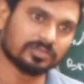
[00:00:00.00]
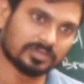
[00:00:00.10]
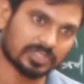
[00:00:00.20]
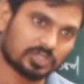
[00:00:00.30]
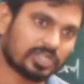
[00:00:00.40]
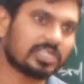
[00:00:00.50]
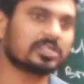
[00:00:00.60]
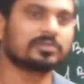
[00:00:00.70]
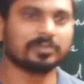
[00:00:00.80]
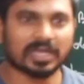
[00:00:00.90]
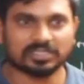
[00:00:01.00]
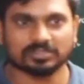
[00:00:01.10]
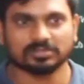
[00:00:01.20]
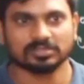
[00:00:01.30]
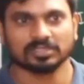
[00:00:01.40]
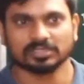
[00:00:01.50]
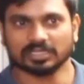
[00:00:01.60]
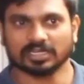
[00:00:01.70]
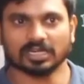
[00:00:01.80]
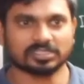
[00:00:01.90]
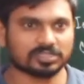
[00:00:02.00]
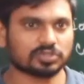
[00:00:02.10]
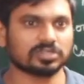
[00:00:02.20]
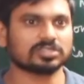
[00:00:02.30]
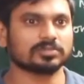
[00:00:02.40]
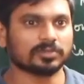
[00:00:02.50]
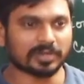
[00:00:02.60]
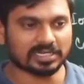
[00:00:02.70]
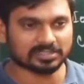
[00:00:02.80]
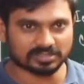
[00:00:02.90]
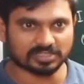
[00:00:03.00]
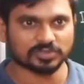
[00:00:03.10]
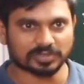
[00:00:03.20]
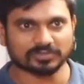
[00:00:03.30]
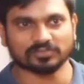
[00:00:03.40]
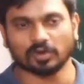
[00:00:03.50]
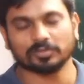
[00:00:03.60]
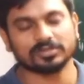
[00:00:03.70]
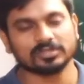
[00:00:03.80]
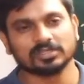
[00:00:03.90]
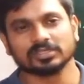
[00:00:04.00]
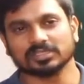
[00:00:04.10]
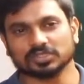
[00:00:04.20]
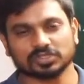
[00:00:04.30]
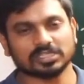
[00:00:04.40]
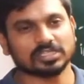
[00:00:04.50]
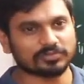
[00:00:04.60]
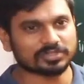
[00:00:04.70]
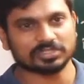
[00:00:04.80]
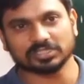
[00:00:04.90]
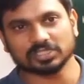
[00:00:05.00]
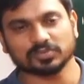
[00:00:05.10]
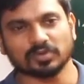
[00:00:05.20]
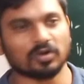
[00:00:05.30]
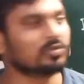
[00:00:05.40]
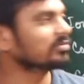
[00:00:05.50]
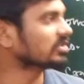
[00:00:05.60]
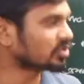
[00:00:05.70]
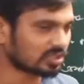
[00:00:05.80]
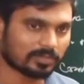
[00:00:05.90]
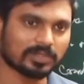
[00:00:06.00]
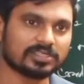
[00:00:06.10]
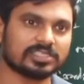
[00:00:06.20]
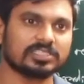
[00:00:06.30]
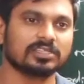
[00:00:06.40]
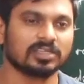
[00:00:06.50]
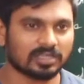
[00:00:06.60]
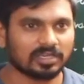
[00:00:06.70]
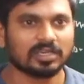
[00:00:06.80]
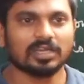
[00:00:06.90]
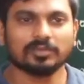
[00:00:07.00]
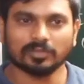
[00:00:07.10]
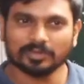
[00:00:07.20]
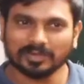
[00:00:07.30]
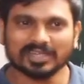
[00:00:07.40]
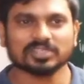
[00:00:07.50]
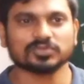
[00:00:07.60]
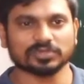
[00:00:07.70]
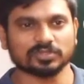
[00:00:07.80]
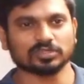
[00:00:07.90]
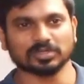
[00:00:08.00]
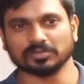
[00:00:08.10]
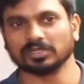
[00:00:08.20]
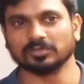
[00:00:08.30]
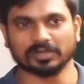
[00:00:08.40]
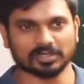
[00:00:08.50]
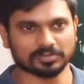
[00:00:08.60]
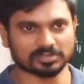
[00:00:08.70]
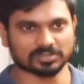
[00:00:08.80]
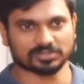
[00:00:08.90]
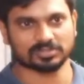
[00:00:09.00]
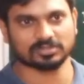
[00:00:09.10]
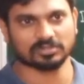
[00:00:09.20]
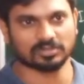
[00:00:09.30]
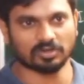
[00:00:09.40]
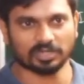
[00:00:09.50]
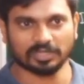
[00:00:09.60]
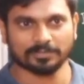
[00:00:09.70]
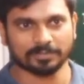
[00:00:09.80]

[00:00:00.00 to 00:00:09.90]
the state of matter, the characteristics of the matter that is being formed, the state in which it is found, the stability, and various physiochemical parameters. Okay?